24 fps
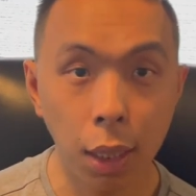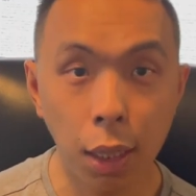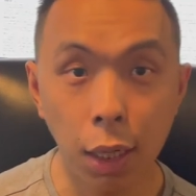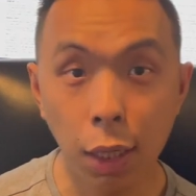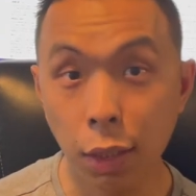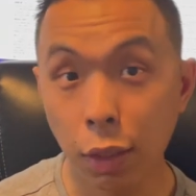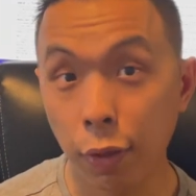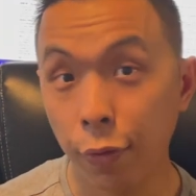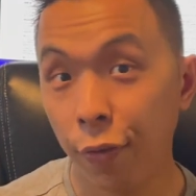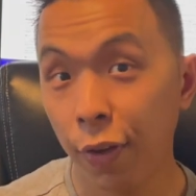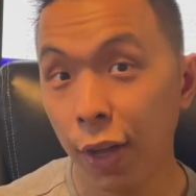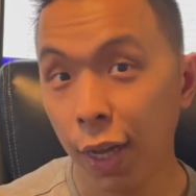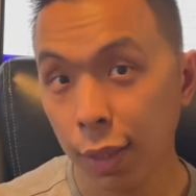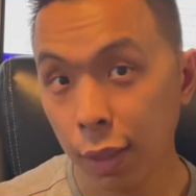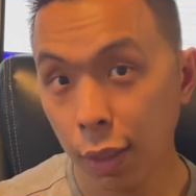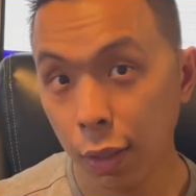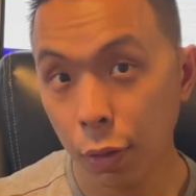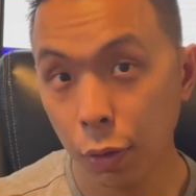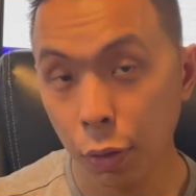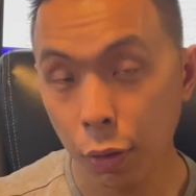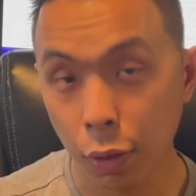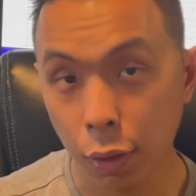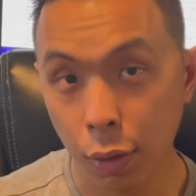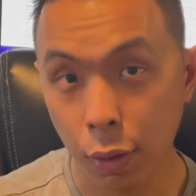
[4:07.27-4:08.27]
is the fact that
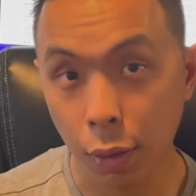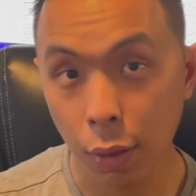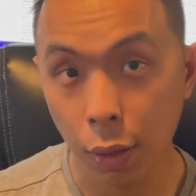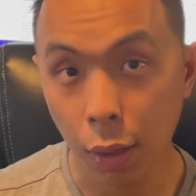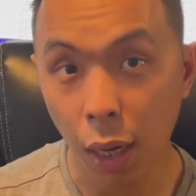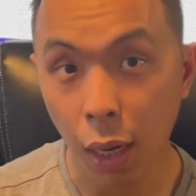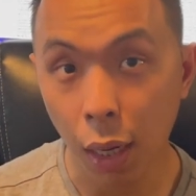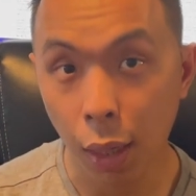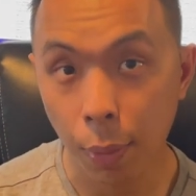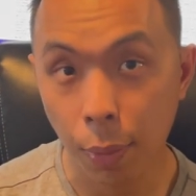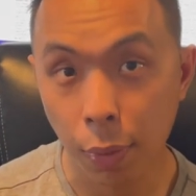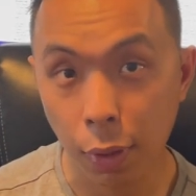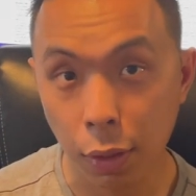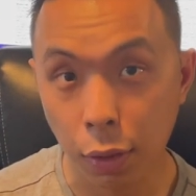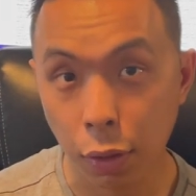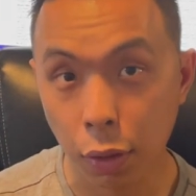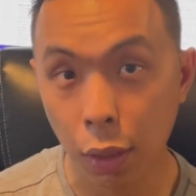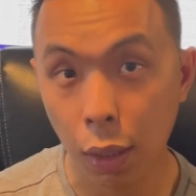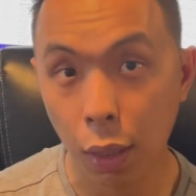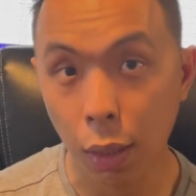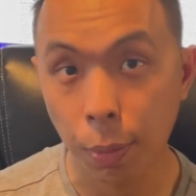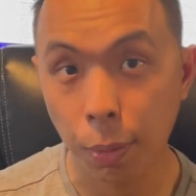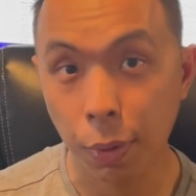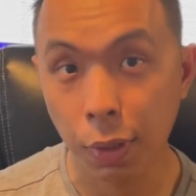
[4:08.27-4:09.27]
there's not much
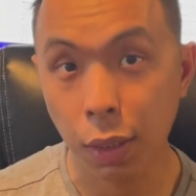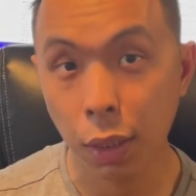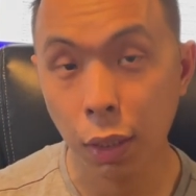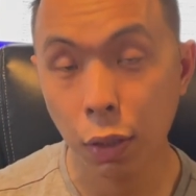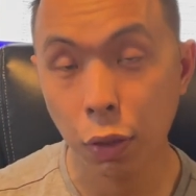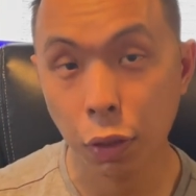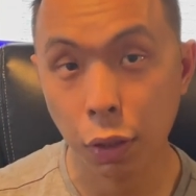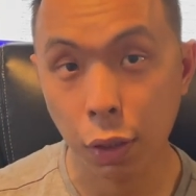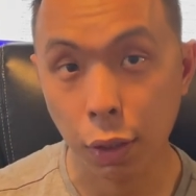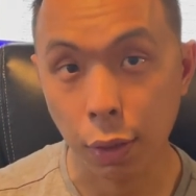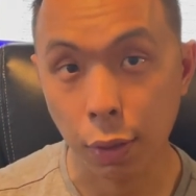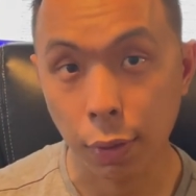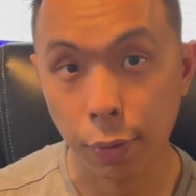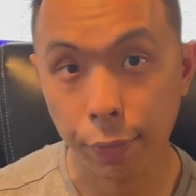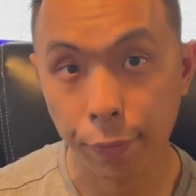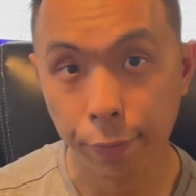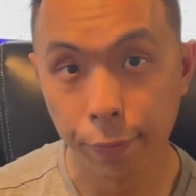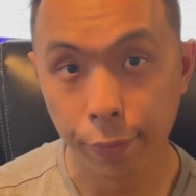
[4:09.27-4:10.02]
competition.